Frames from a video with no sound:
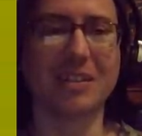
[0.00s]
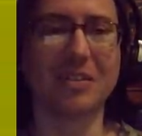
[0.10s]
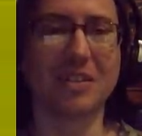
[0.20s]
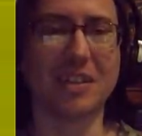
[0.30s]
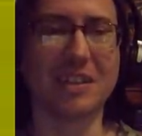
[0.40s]

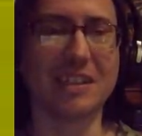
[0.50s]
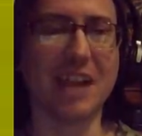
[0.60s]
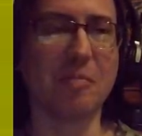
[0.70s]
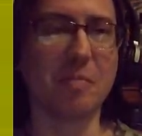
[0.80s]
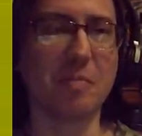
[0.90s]
This is
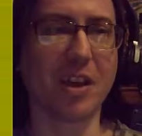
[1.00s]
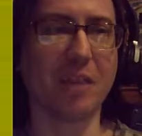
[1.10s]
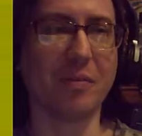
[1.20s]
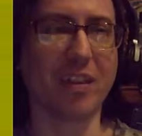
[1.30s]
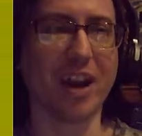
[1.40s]
how we
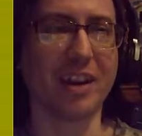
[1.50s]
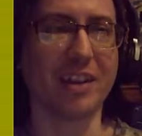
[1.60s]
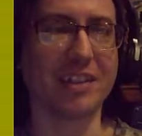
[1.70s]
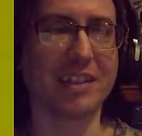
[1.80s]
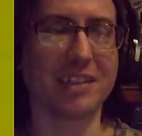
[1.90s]
become
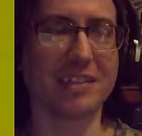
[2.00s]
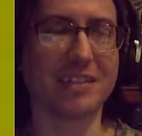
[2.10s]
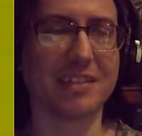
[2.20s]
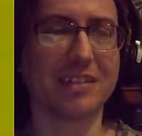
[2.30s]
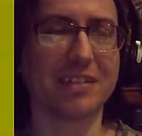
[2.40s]
friends.
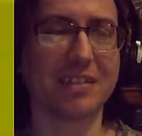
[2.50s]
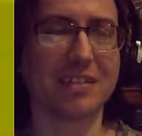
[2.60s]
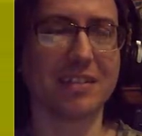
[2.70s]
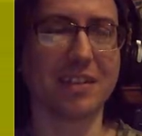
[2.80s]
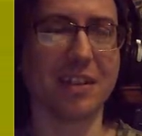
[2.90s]

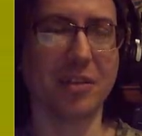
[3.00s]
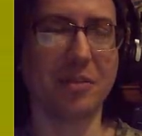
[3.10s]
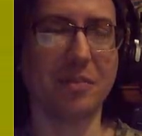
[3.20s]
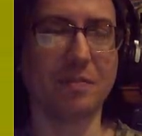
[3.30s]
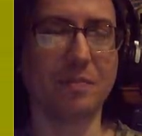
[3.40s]

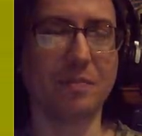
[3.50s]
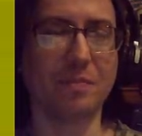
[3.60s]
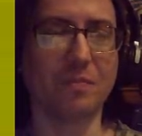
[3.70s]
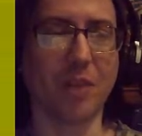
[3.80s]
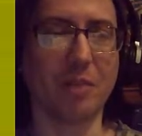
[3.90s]
You
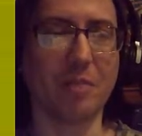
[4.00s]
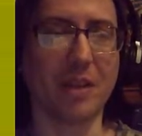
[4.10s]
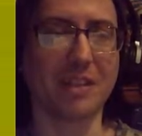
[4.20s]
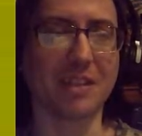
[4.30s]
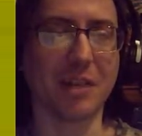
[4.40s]
bowed me
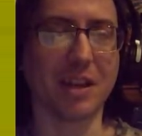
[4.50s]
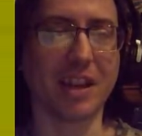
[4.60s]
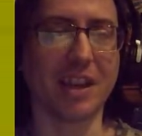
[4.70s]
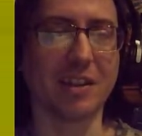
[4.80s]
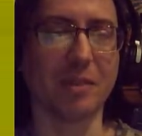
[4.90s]
to my
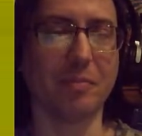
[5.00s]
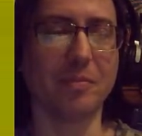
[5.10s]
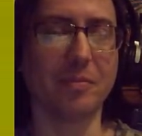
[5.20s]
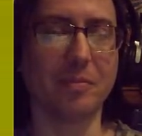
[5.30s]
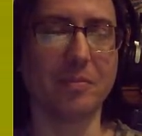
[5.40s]
kingdom.
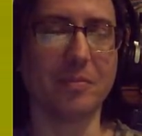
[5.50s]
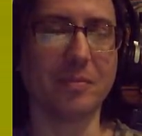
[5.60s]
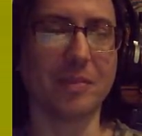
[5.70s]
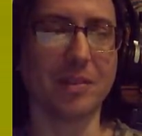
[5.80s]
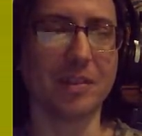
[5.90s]

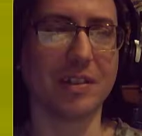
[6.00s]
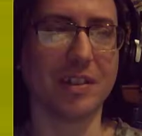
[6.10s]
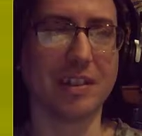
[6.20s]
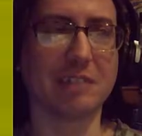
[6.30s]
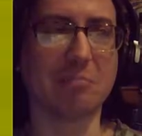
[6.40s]

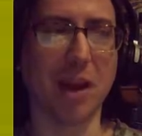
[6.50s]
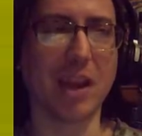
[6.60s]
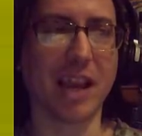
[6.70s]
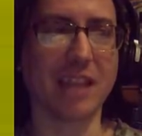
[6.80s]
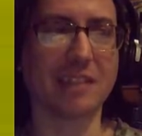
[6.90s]
This is my
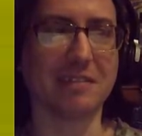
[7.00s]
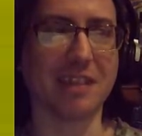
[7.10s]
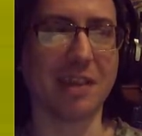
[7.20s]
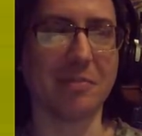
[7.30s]
castle now.